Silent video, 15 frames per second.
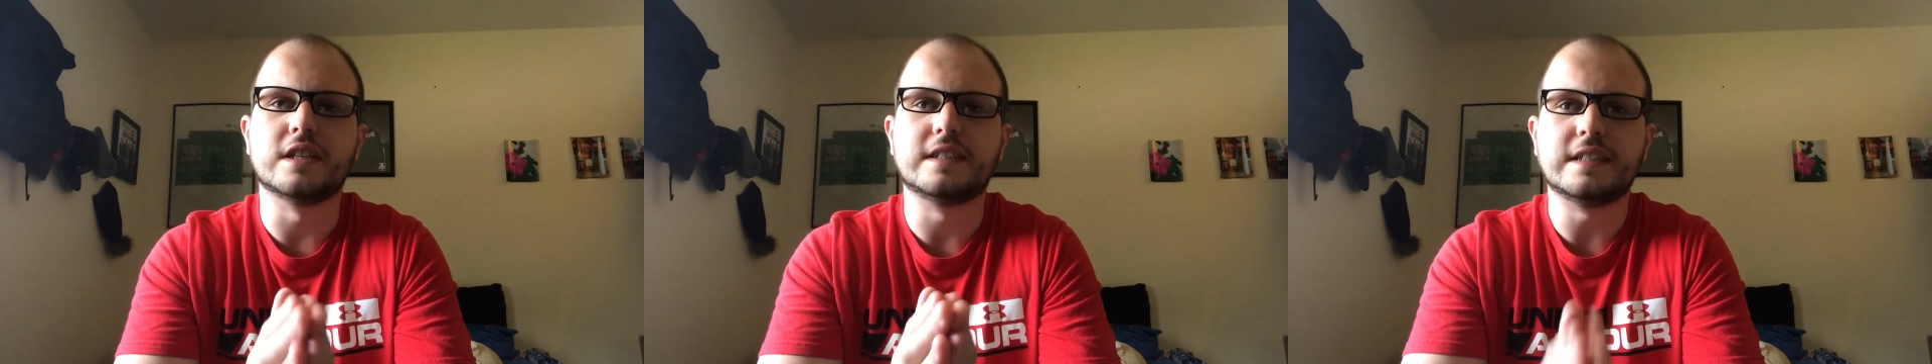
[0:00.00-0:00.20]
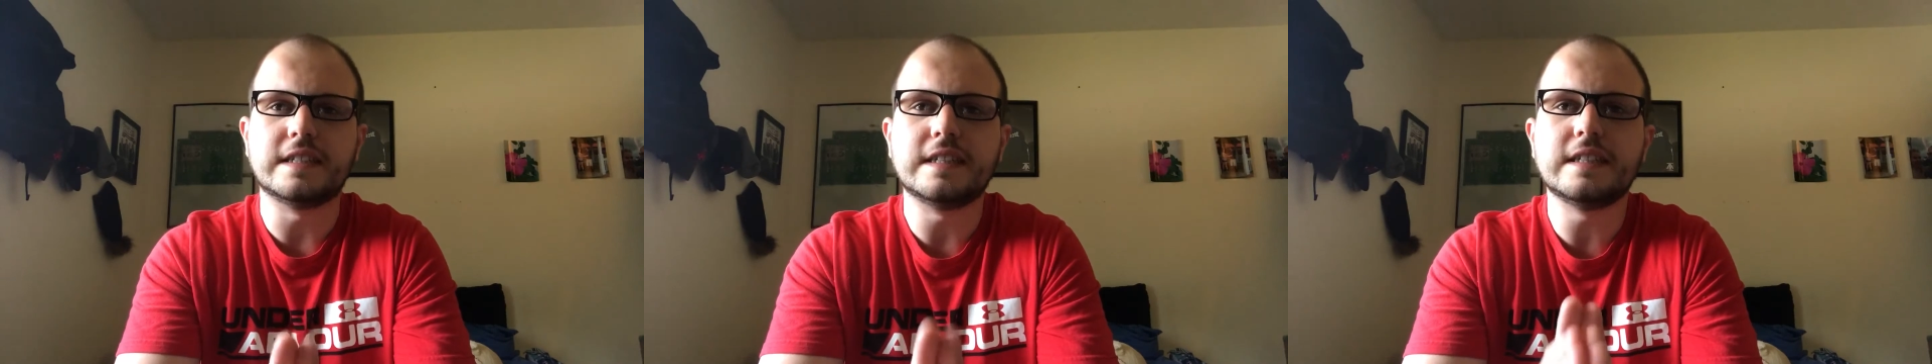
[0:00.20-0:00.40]

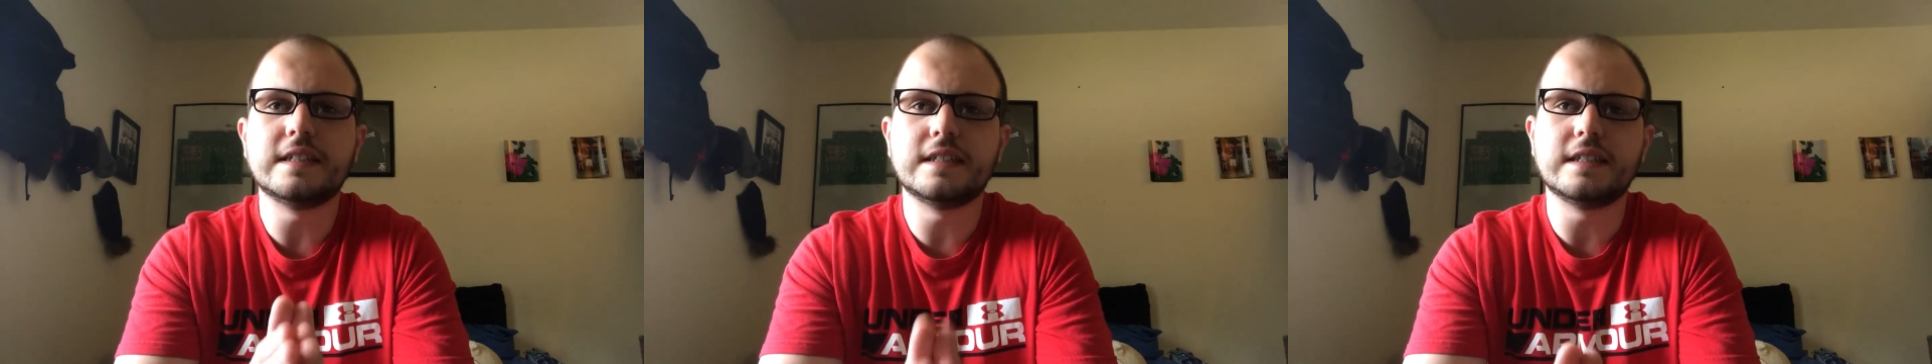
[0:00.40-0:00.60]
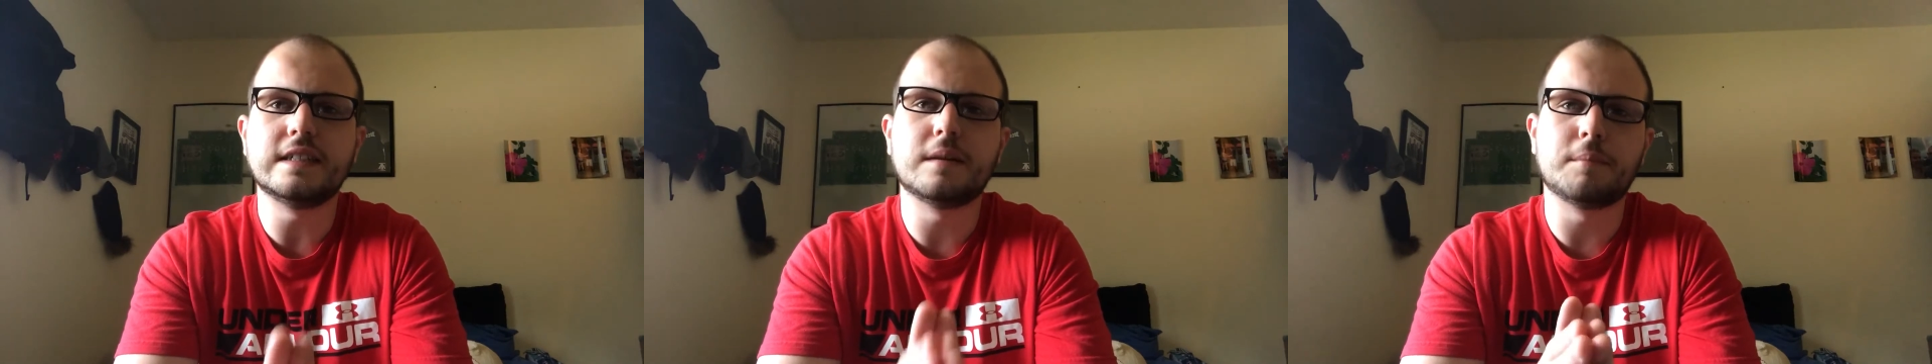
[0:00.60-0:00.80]

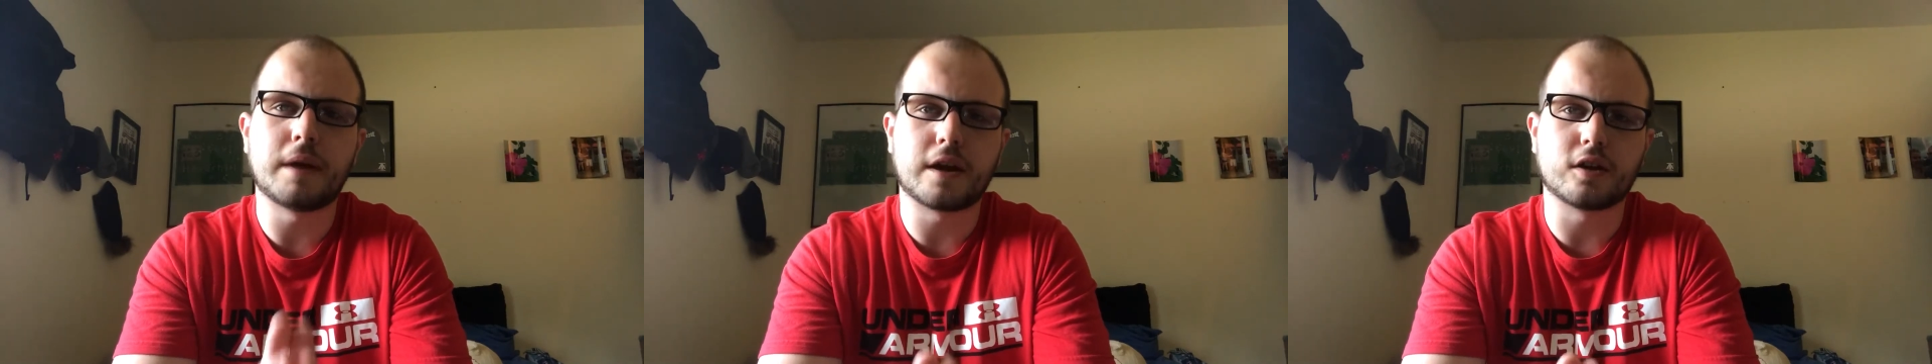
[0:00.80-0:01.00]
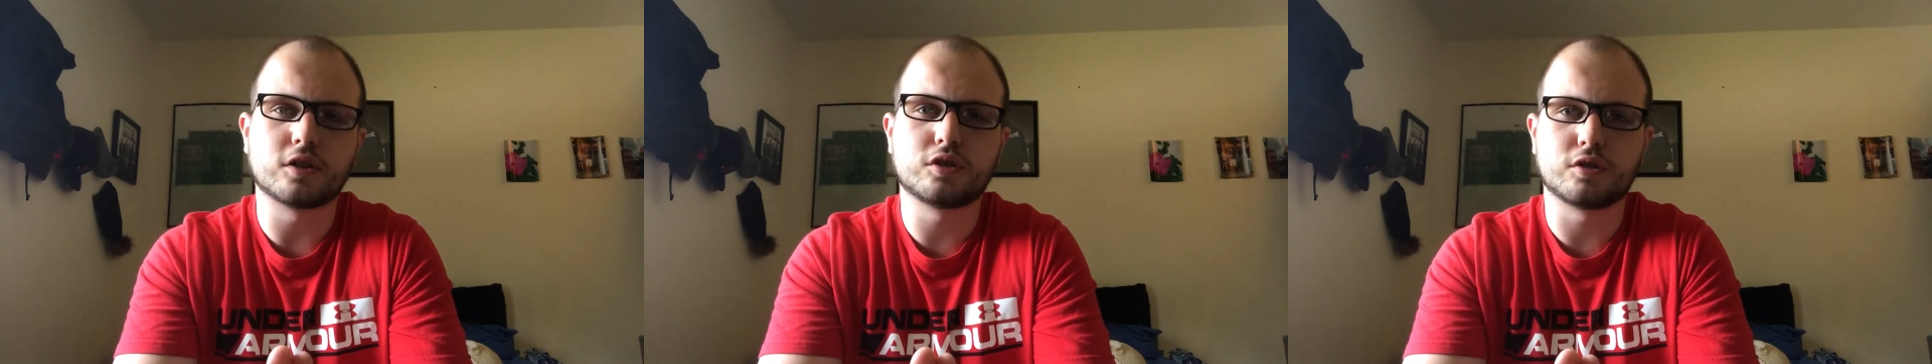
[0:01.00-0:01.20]
TD
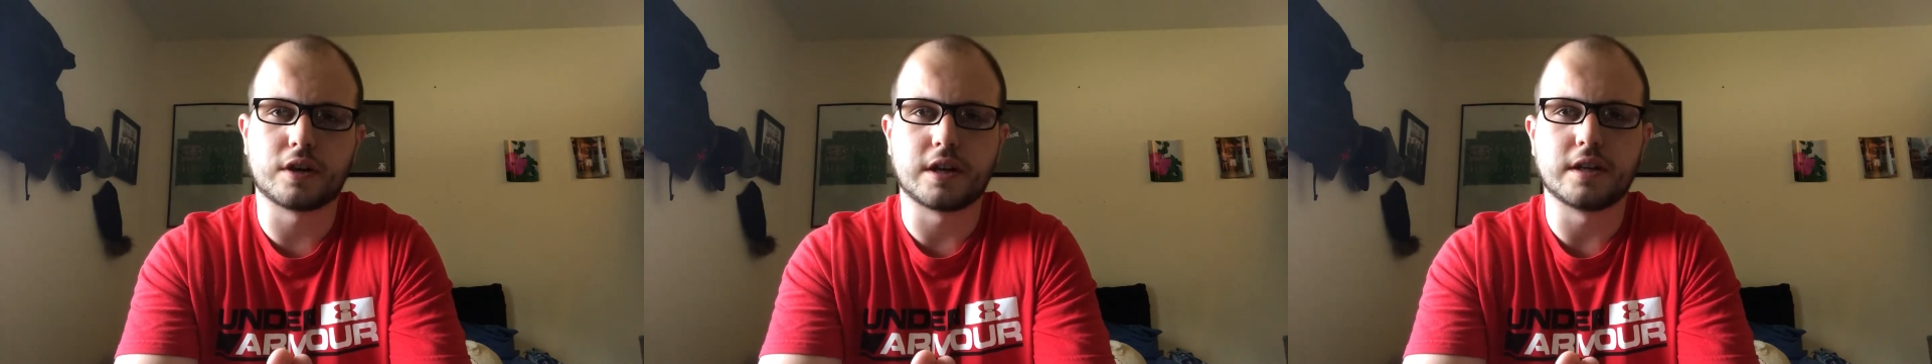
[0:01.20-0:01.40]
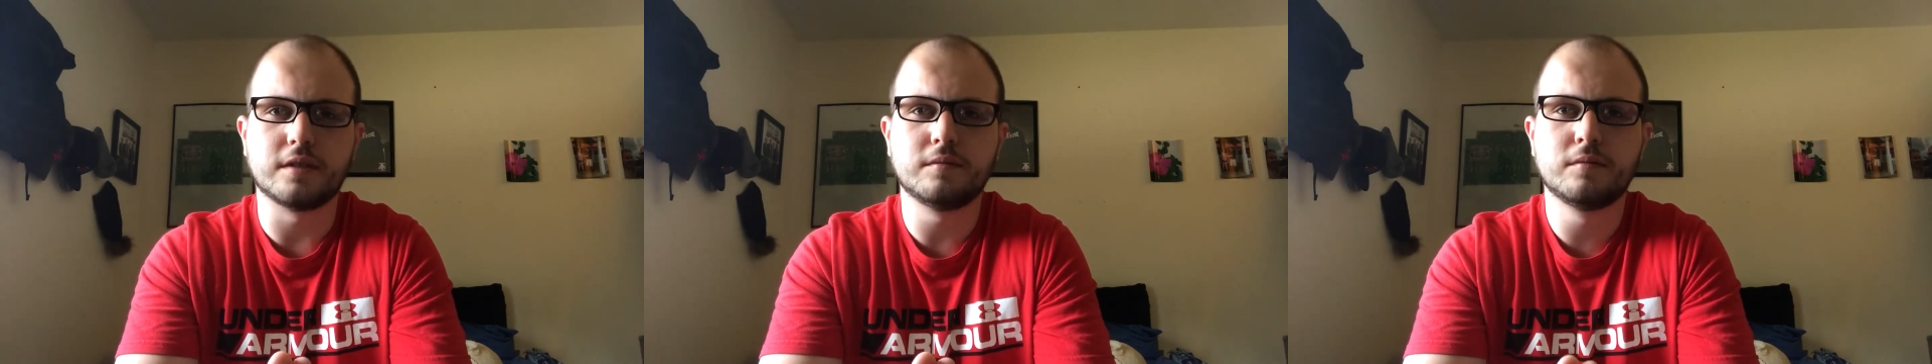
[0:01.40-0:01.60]

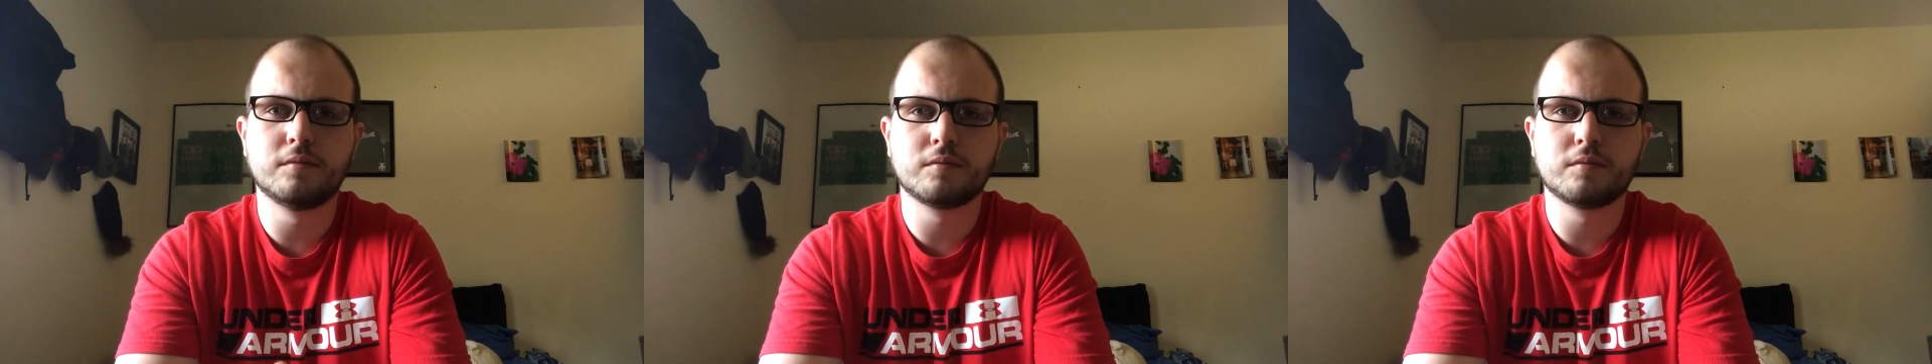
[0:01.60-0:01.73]
Ameritrade.